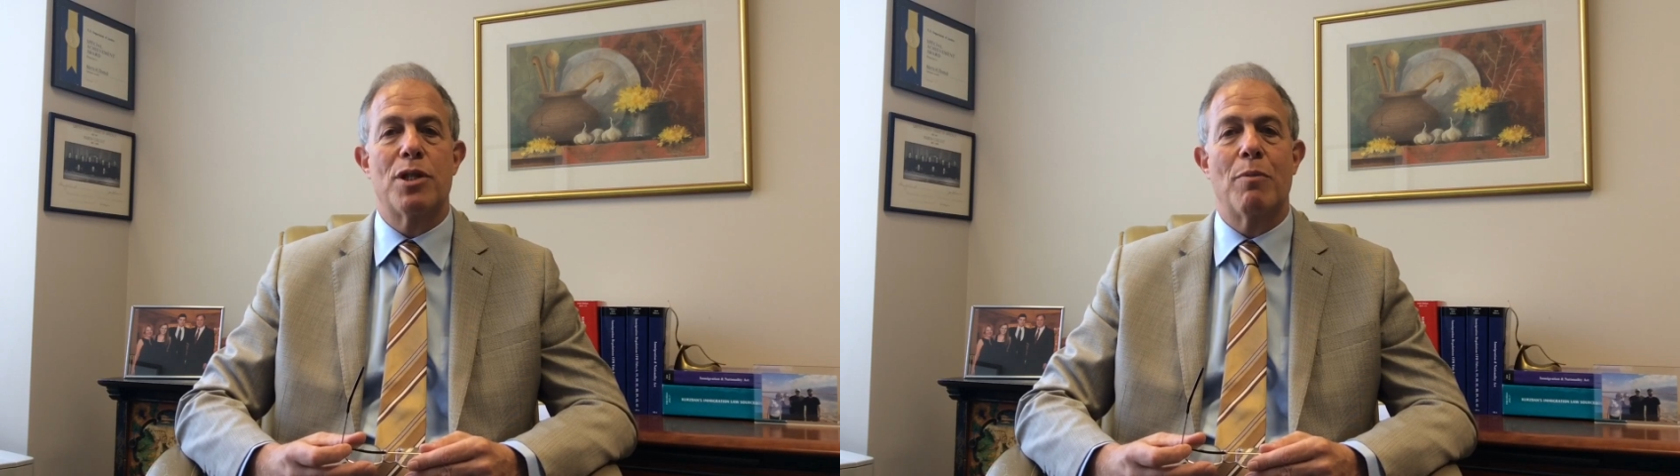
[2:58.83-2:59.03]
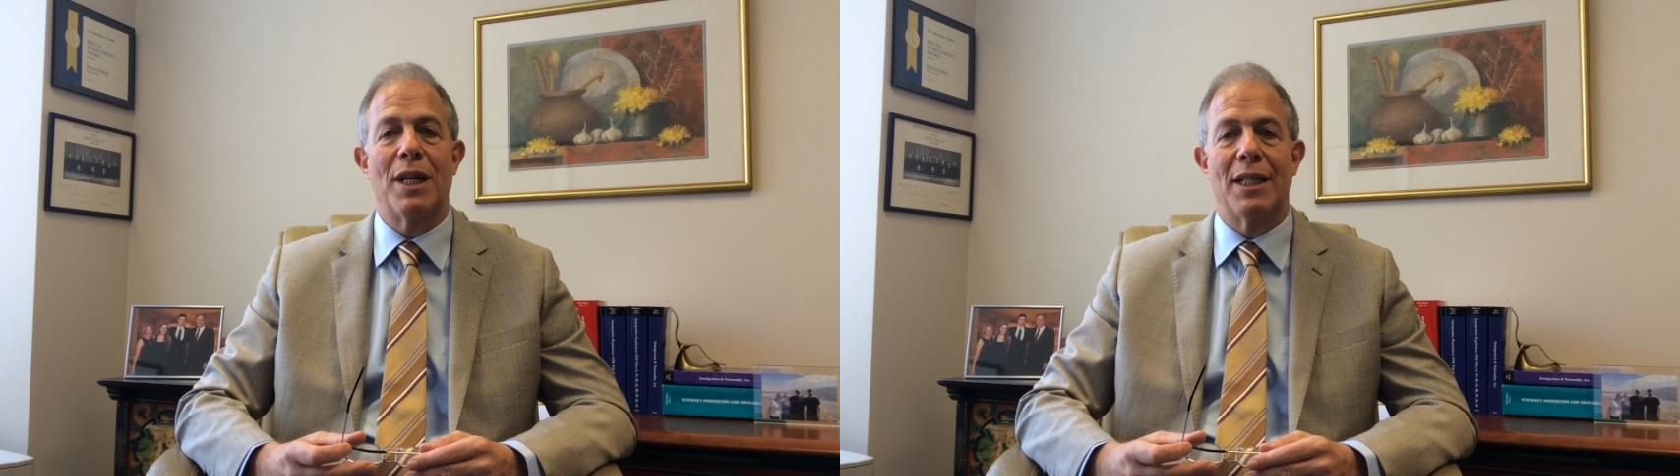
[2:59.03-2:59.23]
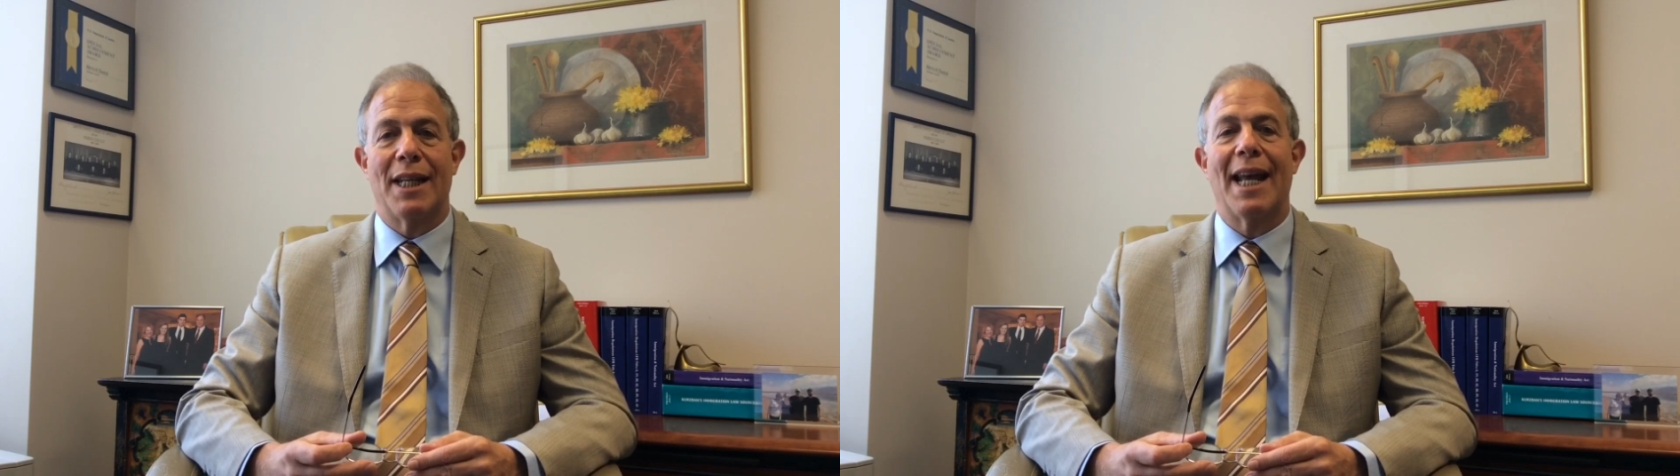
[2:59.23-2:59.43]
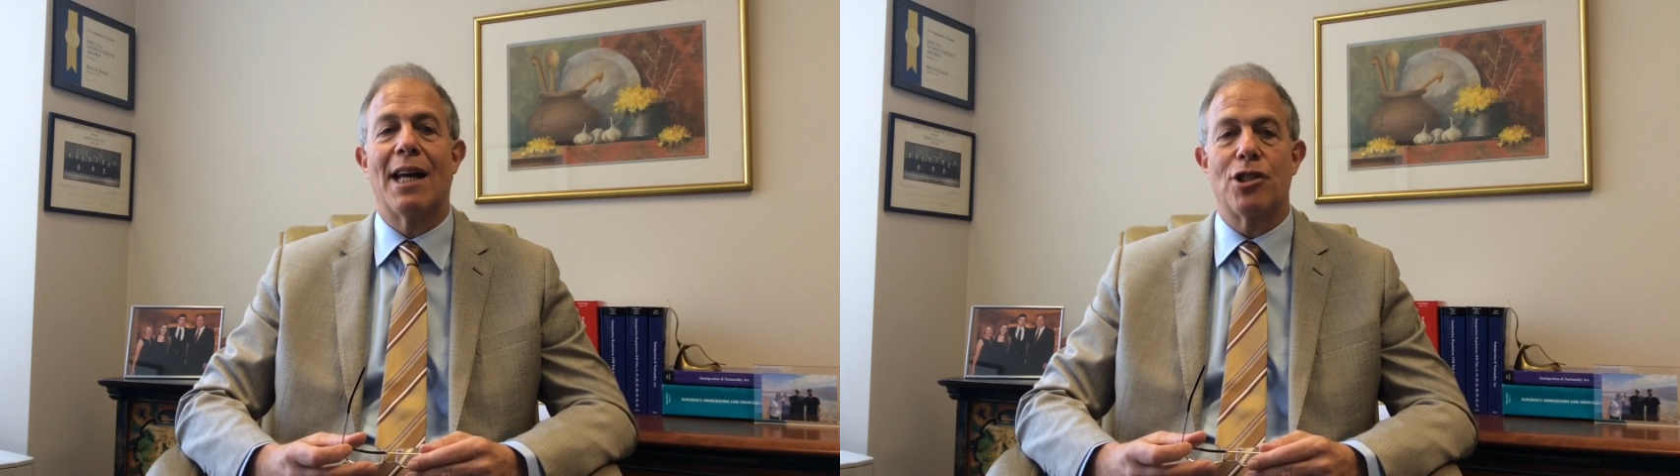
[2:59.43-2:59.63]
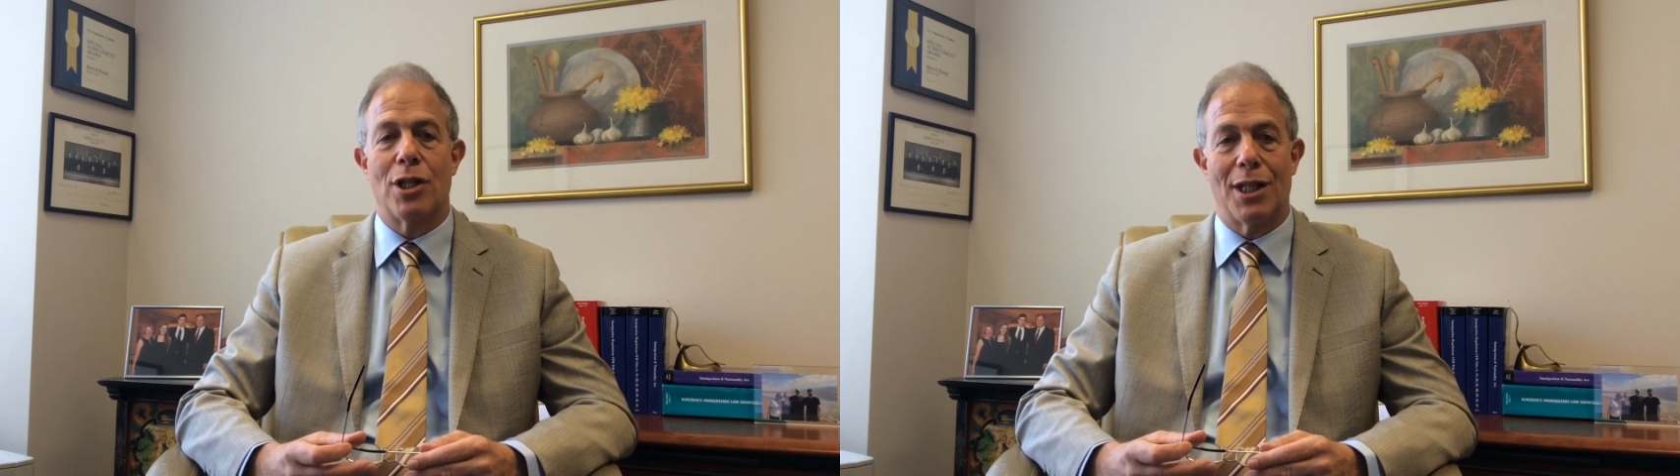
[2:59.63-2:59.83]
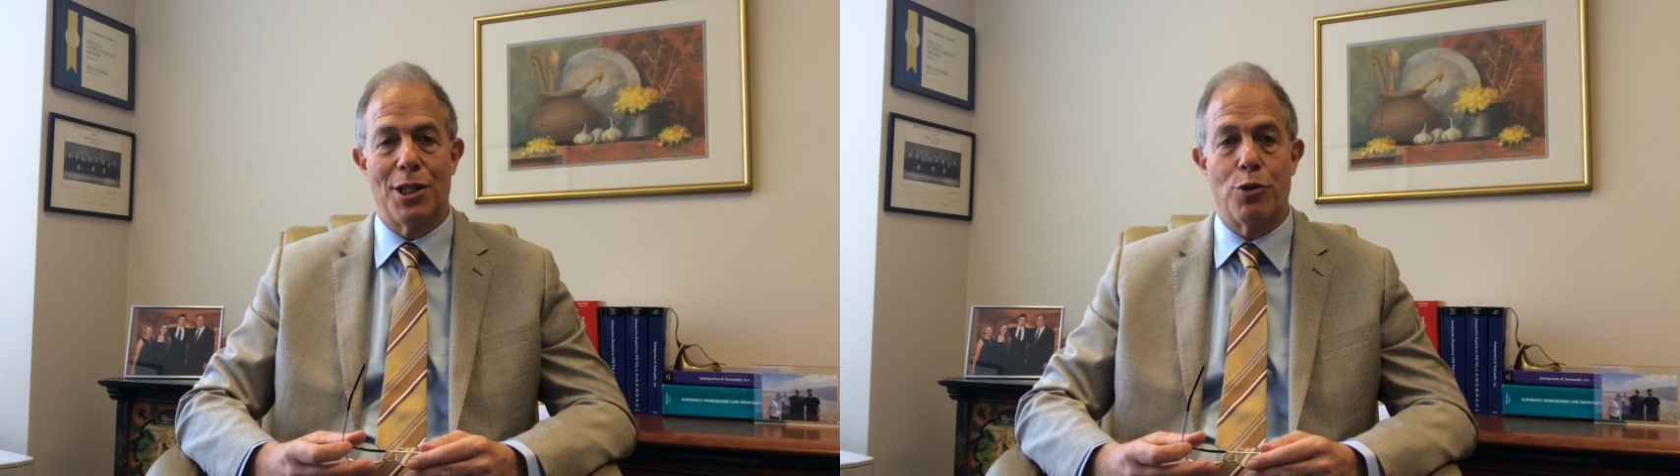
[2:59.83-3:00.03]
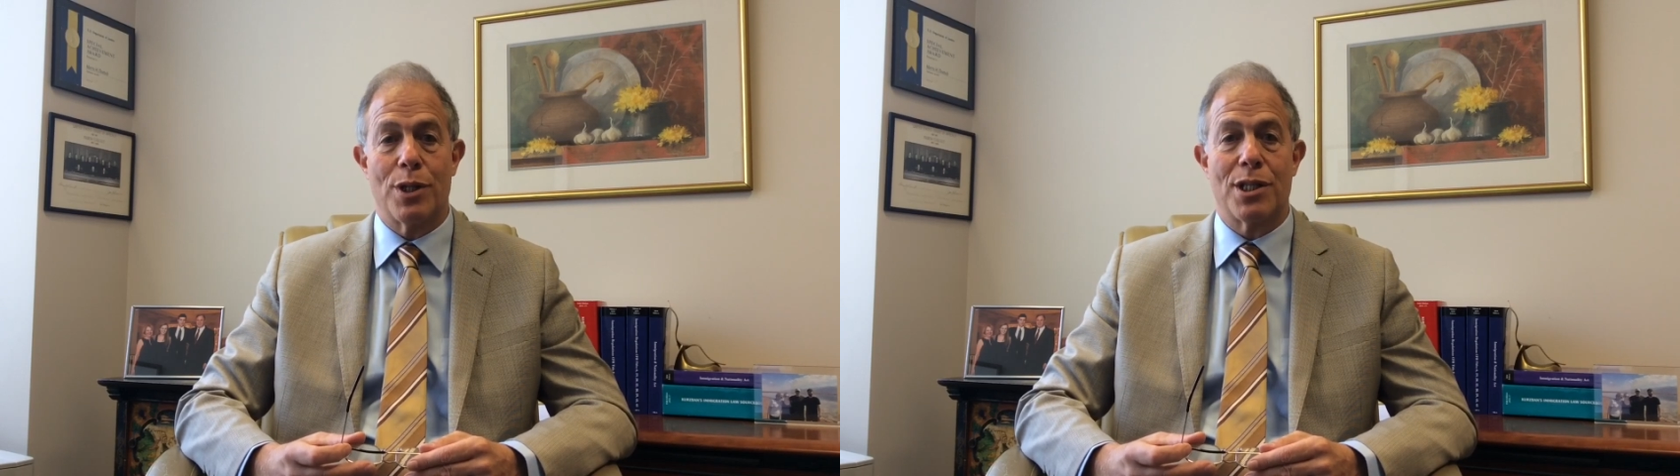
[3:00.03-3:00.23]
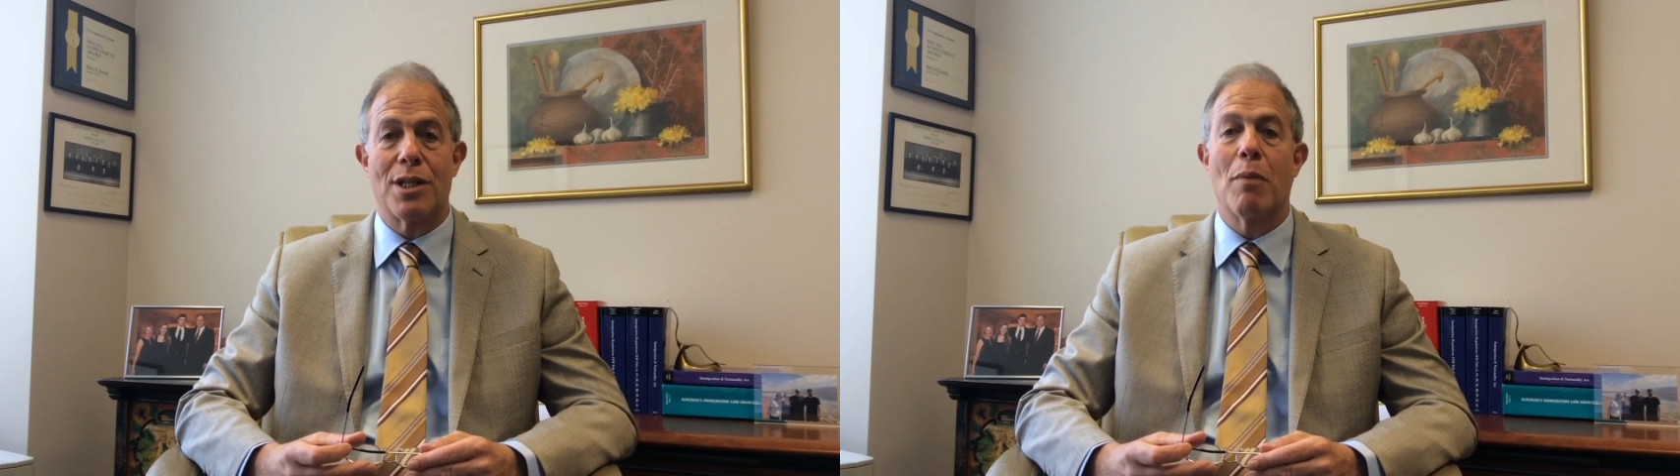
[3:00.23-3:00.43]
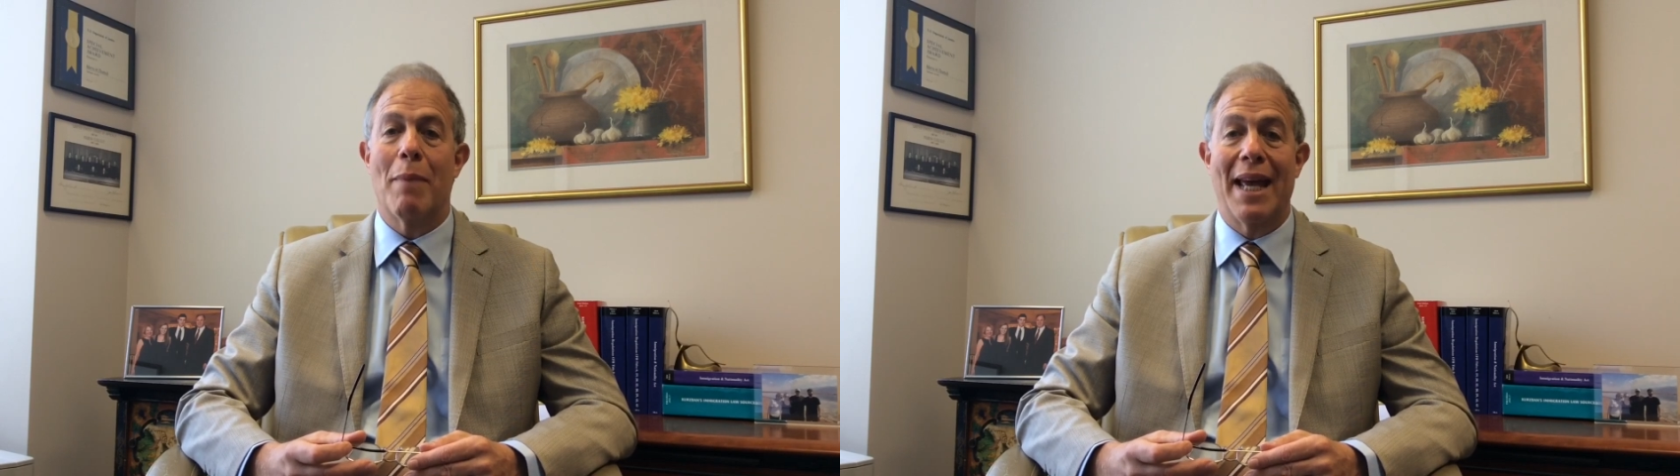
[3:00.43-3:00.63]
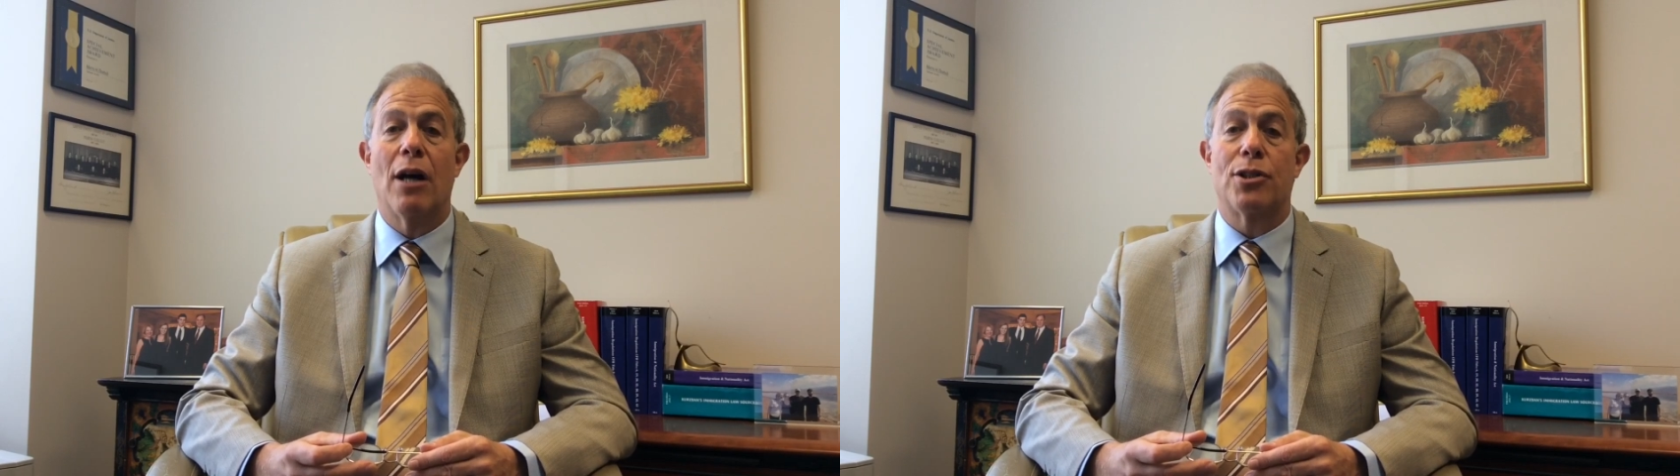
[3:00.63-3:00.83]
to be in the national interest
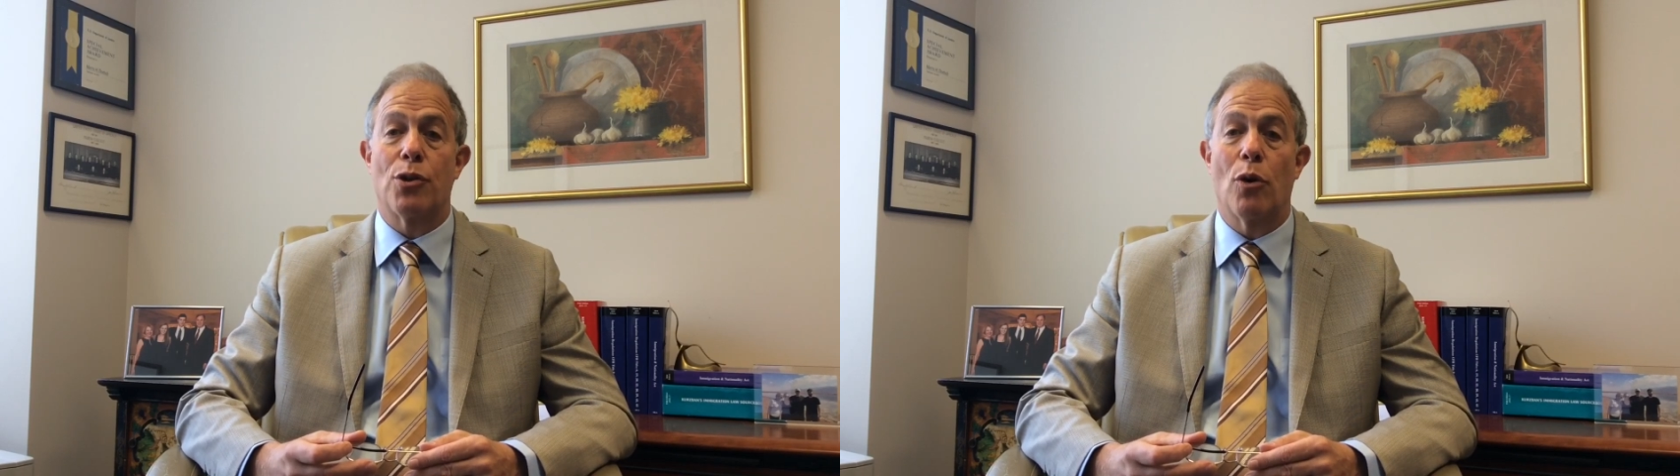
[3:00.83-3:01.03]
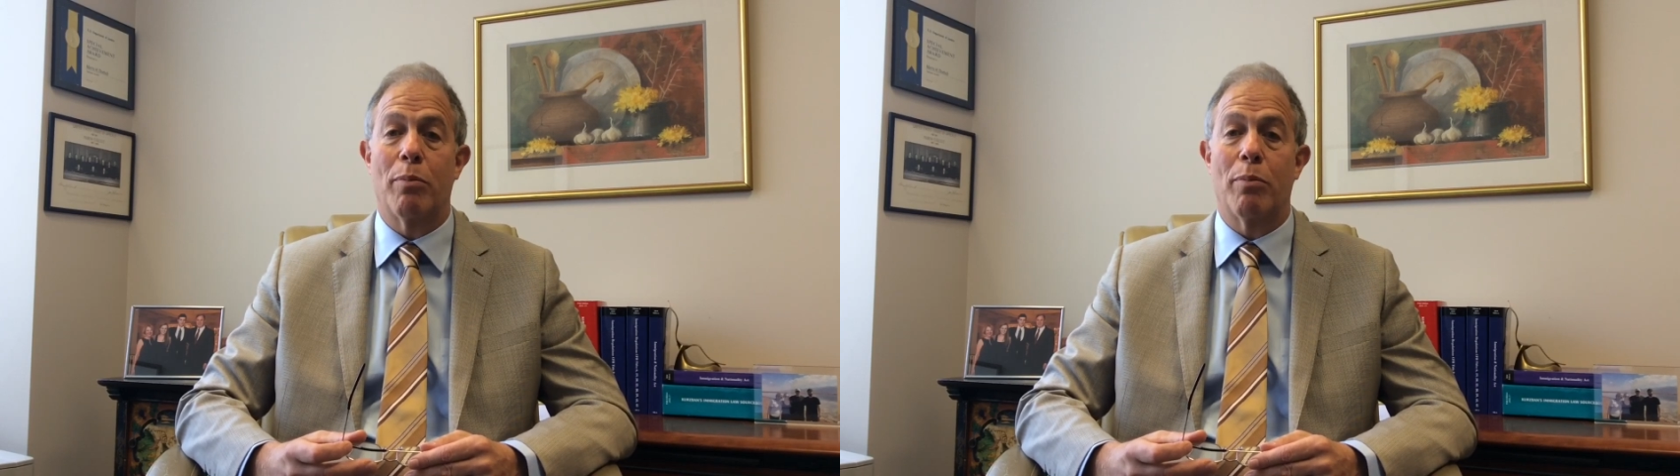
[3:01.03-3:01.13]
may also